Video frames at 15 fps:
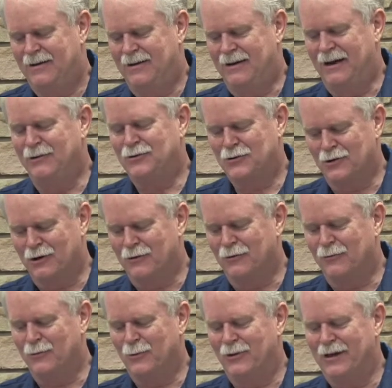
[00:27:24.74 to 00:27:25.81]
I
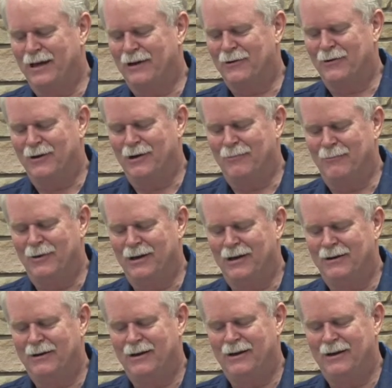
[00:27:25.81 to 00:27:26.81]
struggled with that quite a bit.